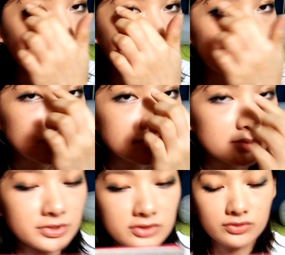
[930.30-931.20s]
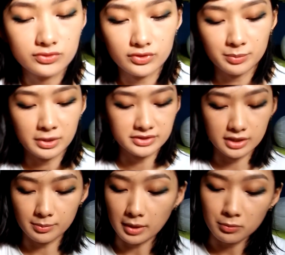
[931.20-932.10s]
kind of got some stray marks
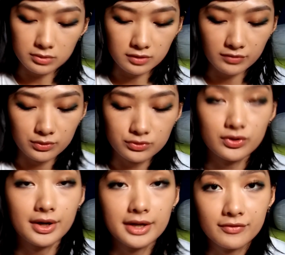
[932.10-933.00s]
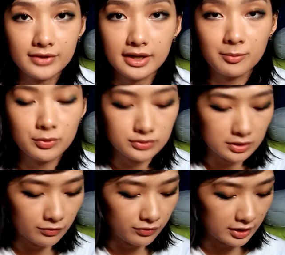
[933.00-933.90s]
there, but I'm gonna leave it to dry, and after that I'm gonna
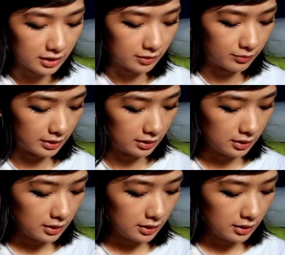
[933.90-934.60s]
try to flick it away.